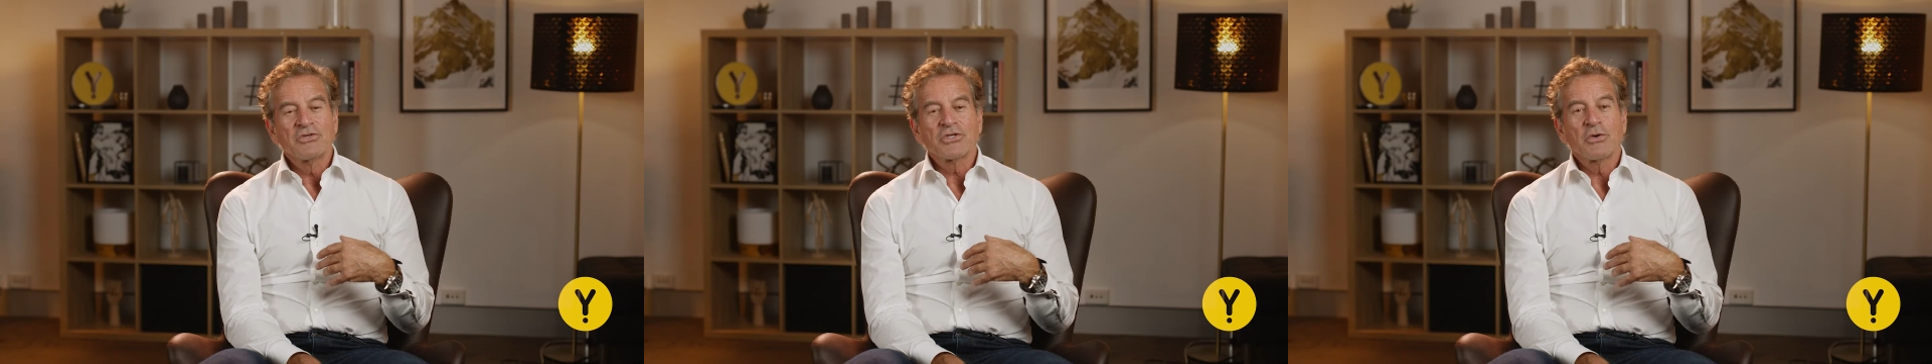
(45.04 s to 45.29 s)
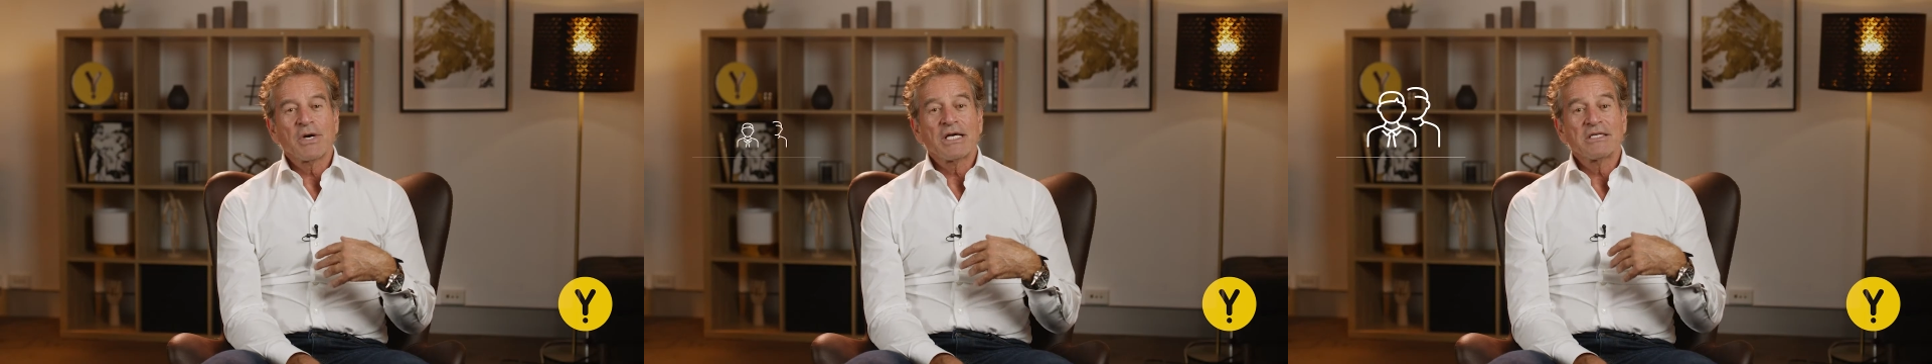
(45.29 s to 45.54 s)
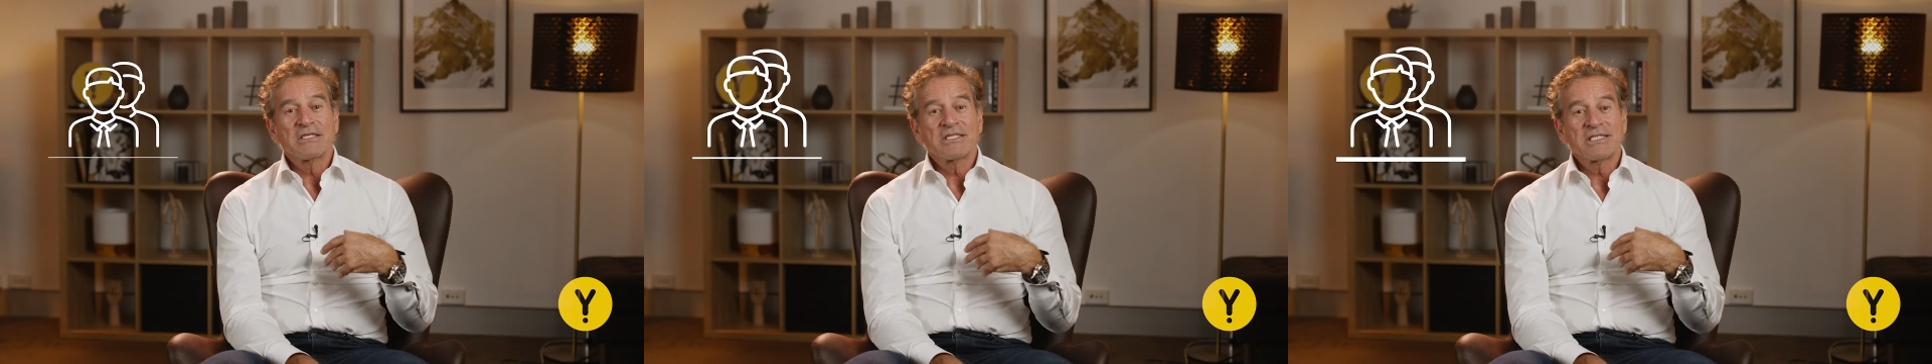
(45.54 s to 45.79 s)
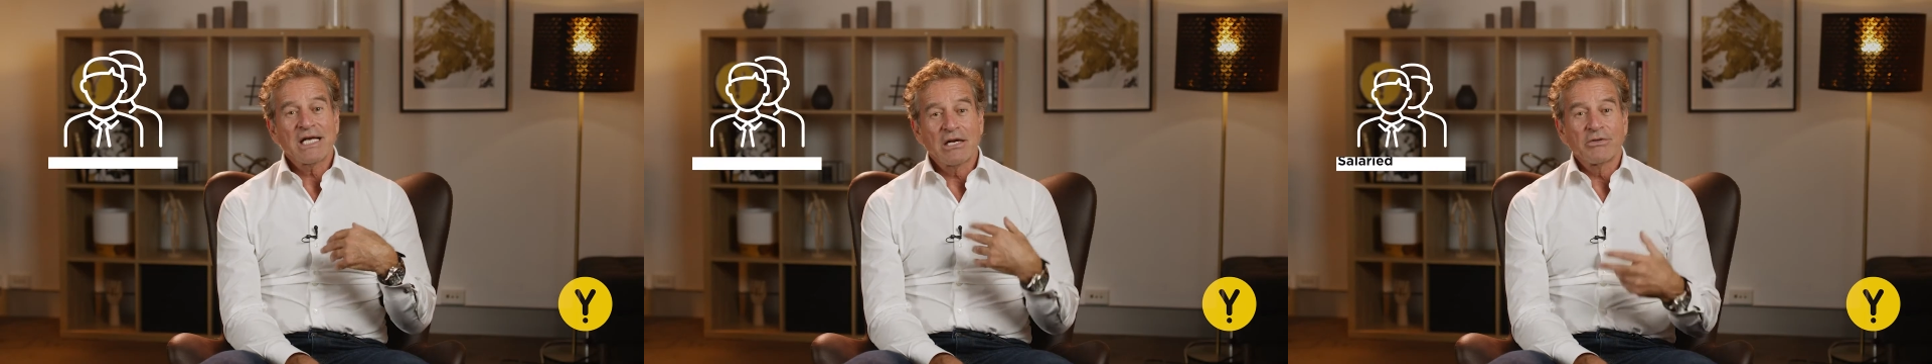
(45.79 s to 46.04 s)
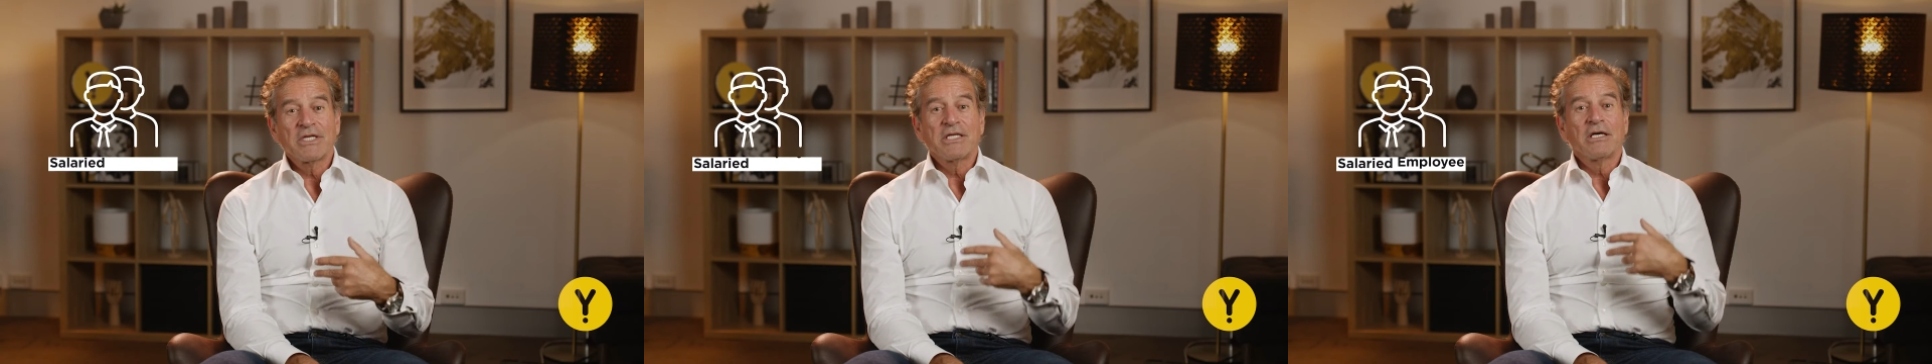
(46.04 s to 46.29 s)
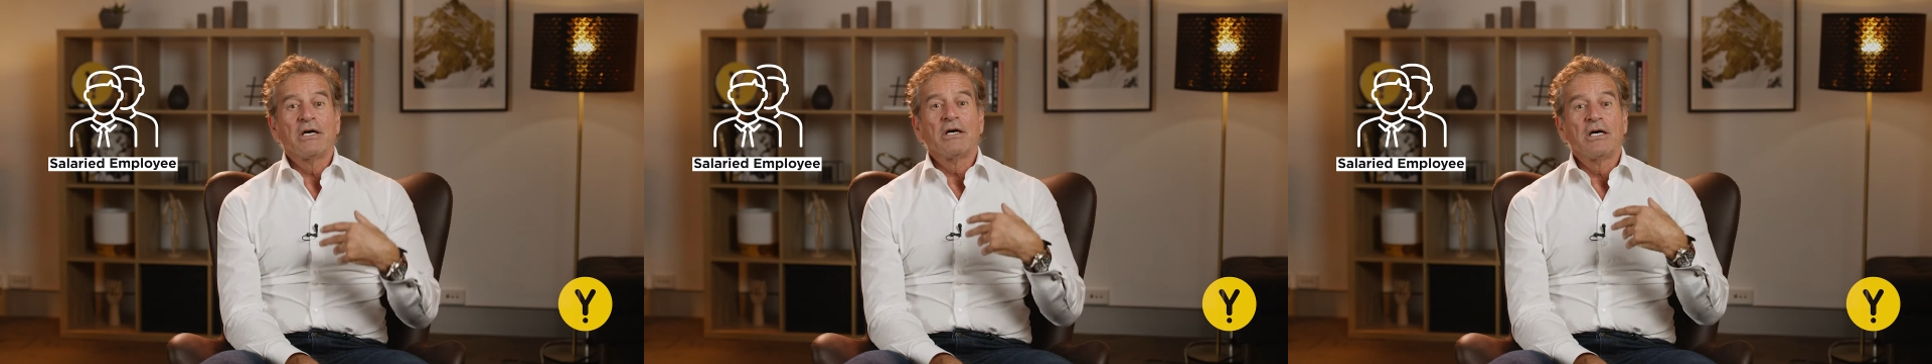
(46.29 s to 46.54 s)
So a
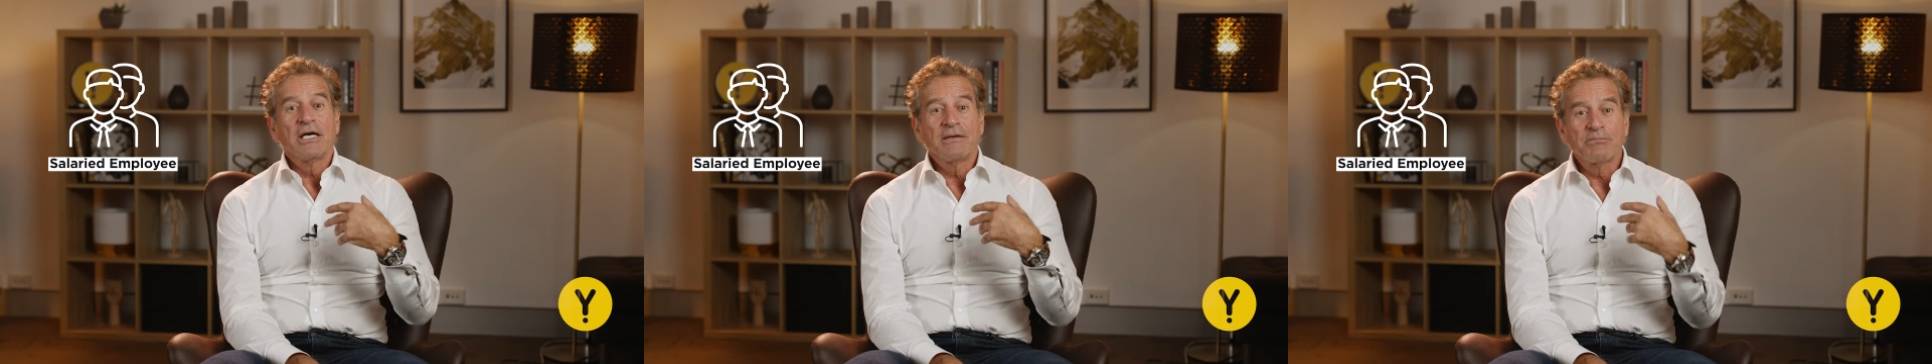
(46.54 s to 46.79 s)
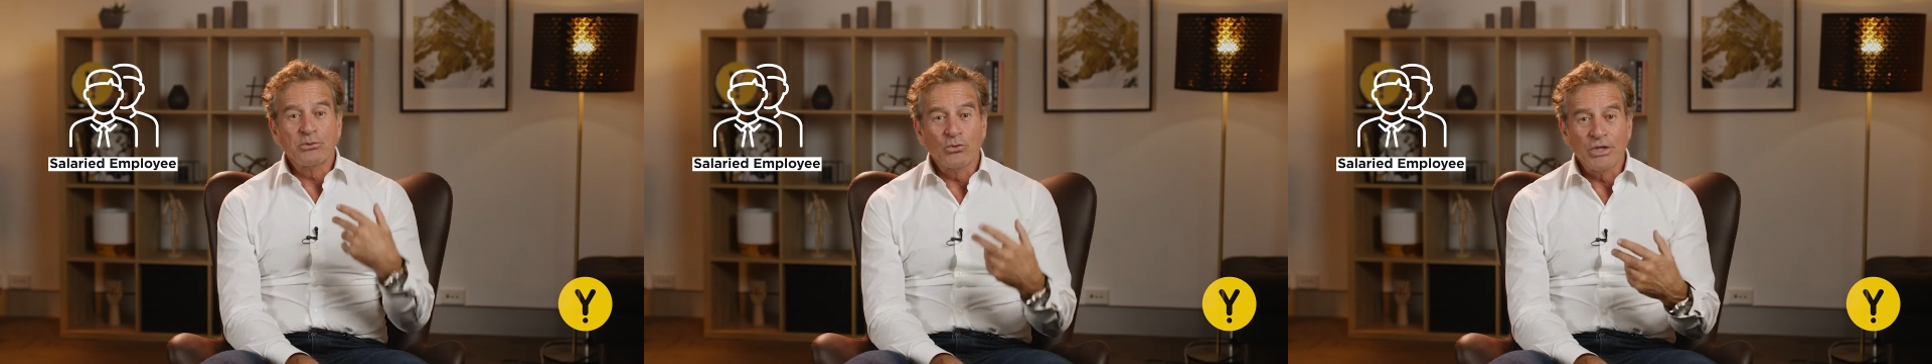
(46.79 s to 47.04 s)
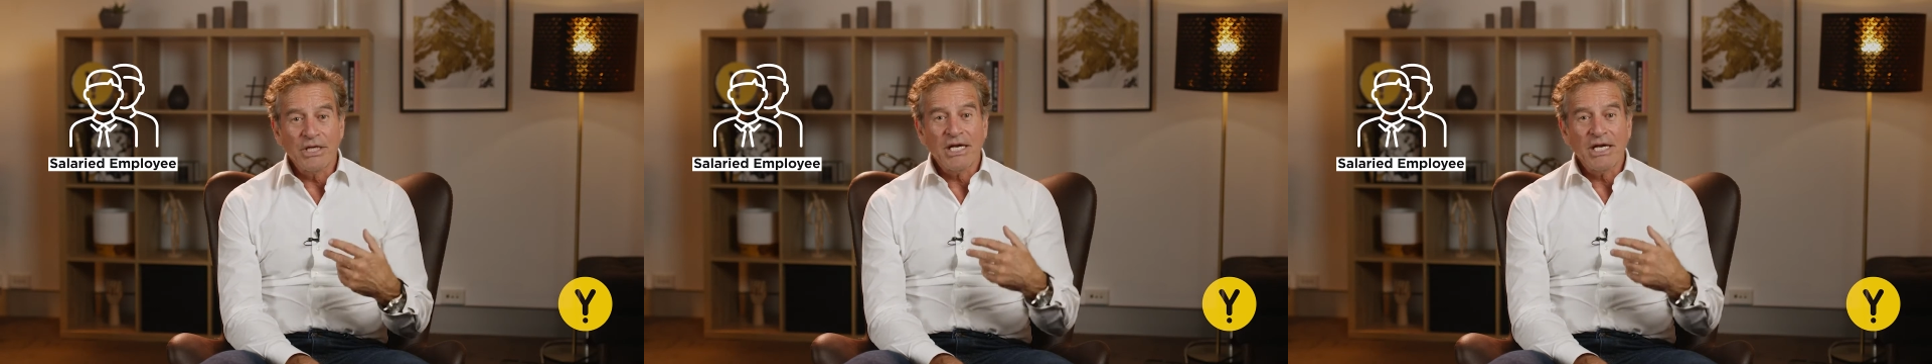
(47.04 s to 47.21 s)
salaried employee